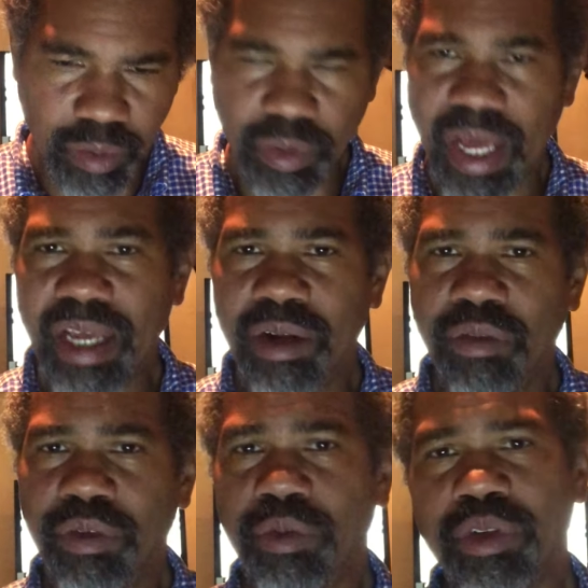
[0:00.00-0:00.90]
that
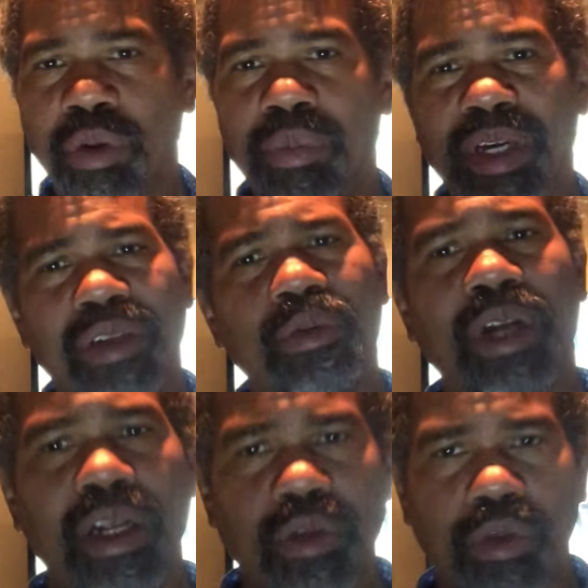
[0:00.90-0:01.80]
interview. So because we're
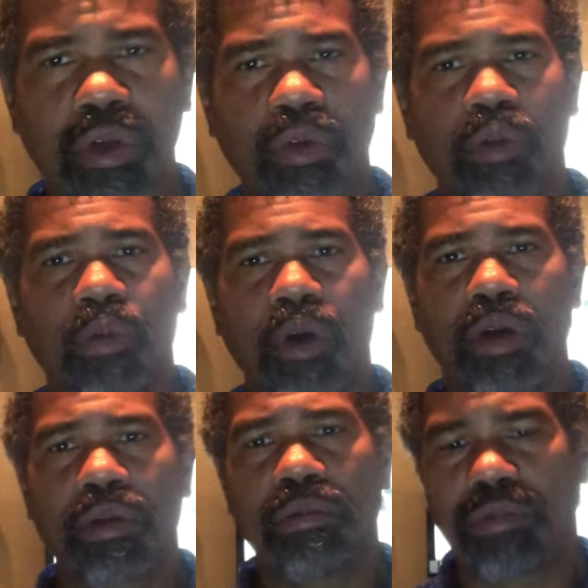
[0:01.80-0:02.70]
not doing the group
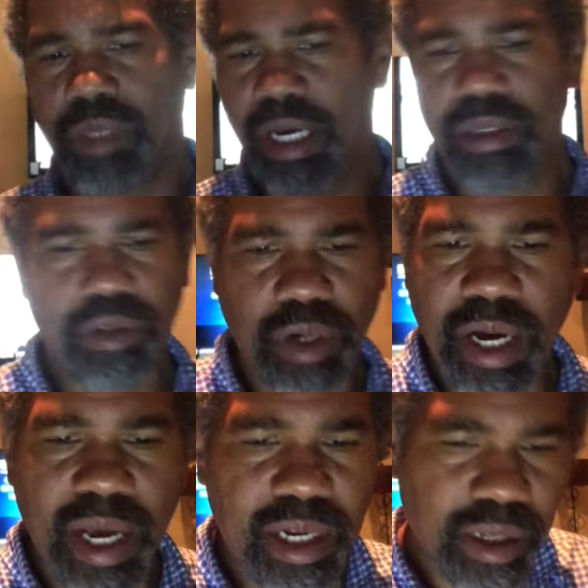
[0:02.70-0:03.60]
work, that
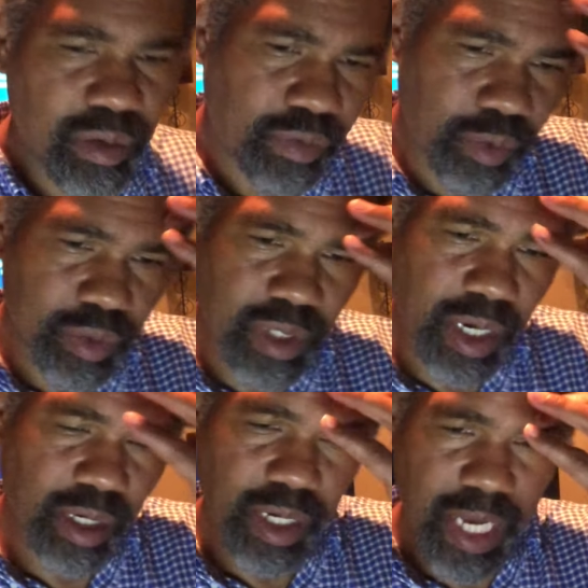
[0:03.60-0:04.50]
triad interview is
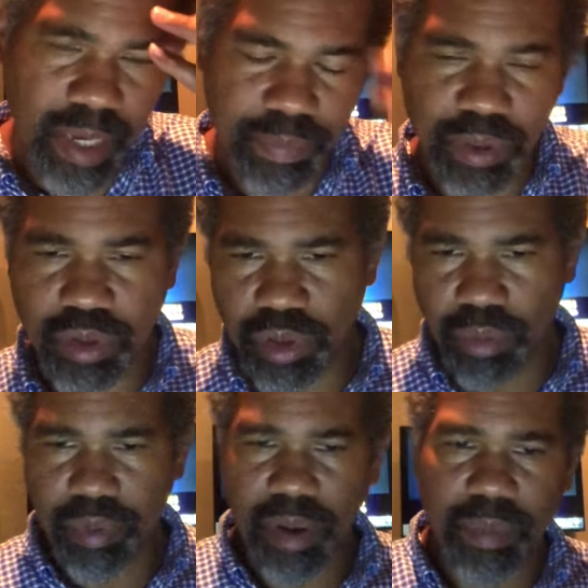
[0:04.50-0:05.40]
not going to happen. So your
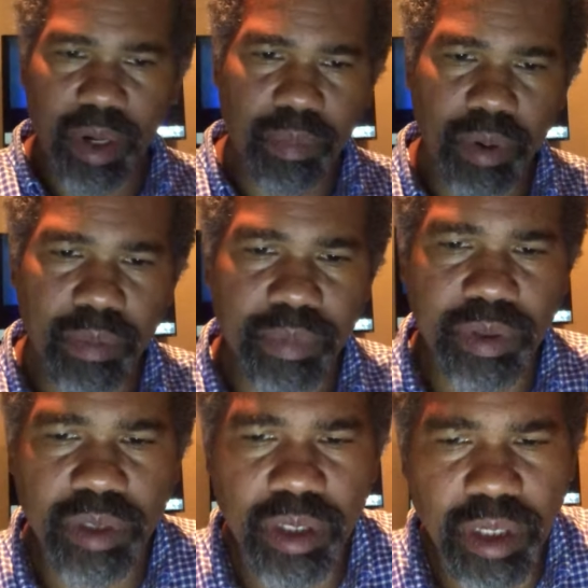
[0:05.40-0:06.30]
primary
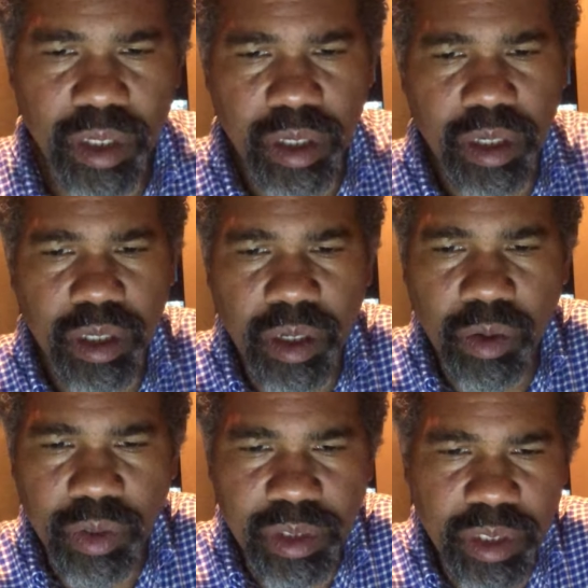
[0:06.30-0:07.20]
purpose,
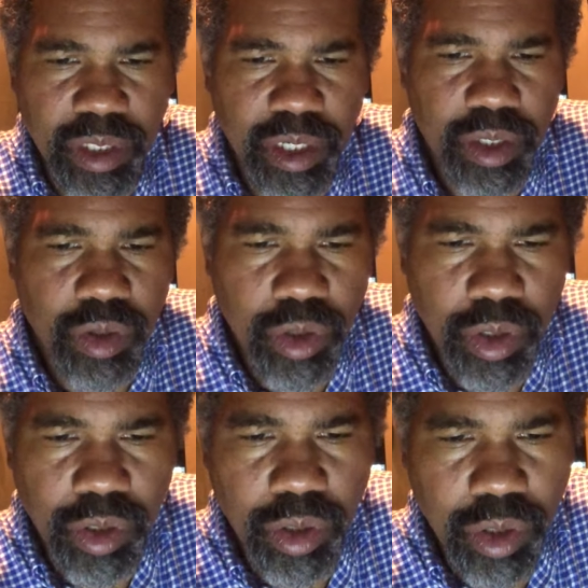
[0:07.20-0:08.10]
is to get
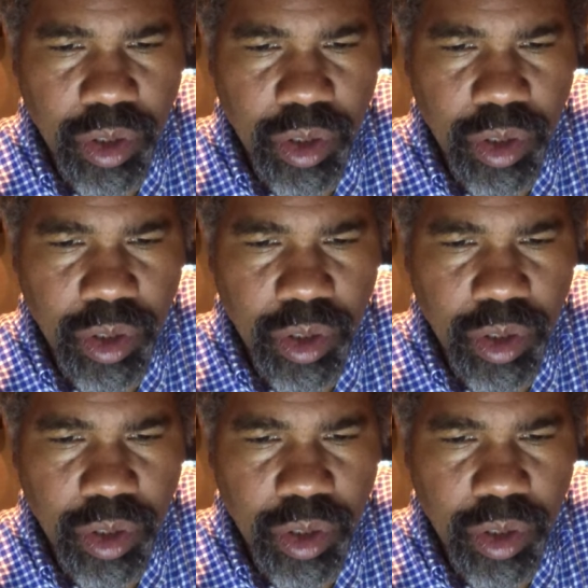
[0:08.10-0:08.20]
your